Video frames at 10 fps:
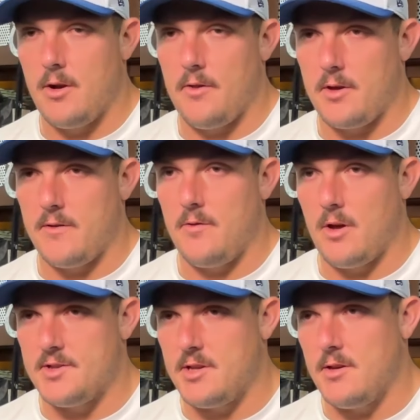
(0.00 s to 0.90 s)
And I think if
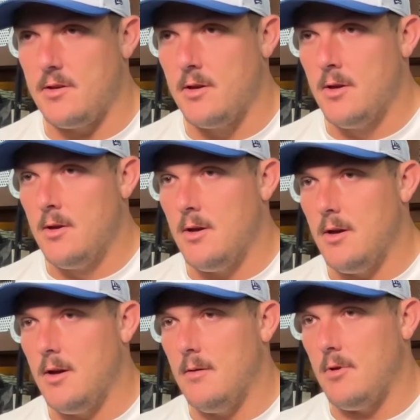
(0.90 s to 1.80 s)
you see
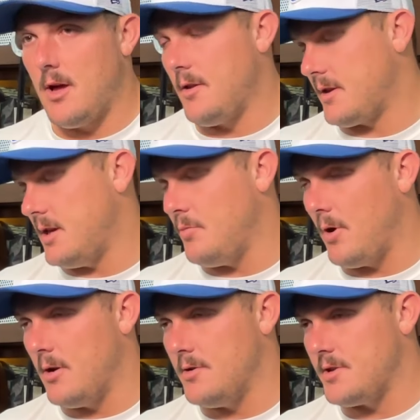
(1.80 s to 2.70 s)
a lot of the key
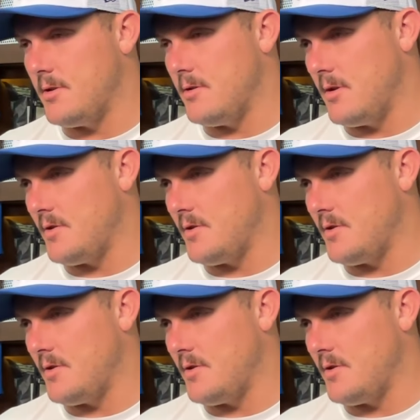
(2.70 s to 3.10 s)
players and,